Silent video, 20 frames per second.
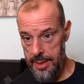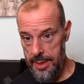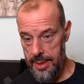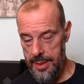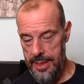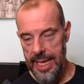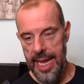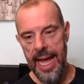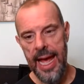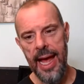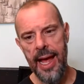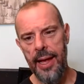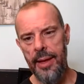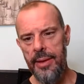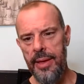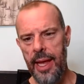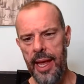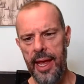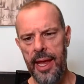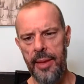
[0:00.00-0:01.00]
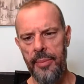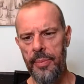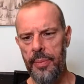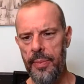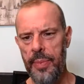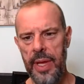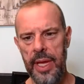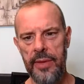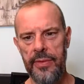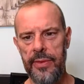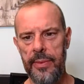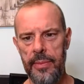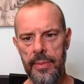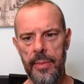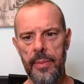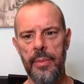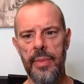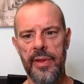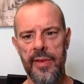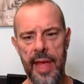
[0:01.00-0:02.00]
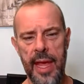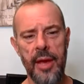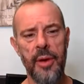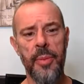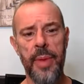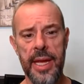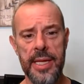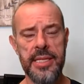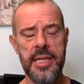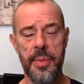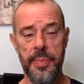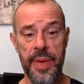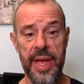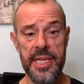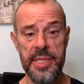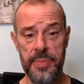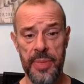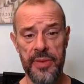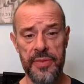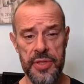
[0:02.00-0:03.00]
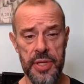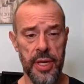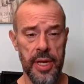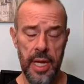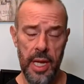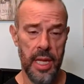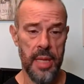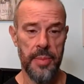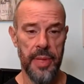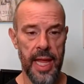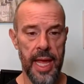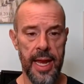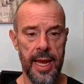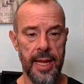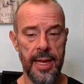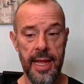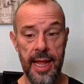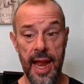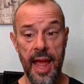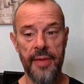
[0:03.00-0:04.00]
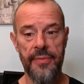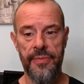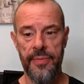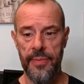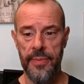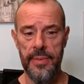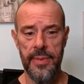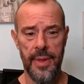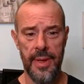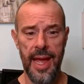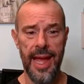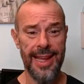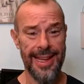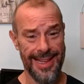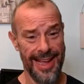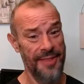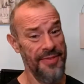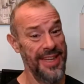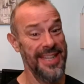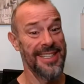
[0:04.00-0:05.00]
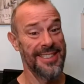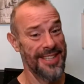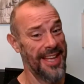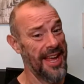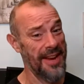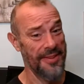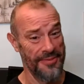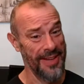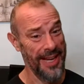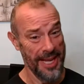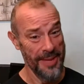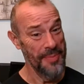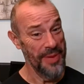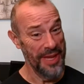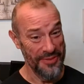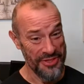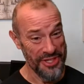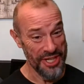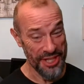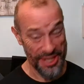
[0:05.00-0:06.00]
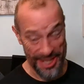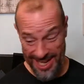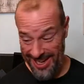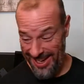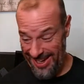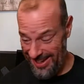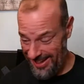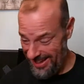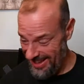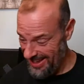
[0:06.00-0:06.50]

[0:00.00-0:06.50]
Yeah. Hey, Bees, Mateo makes the best beef jerky on the planet, and I've eaten a lot of fucking beef jerky.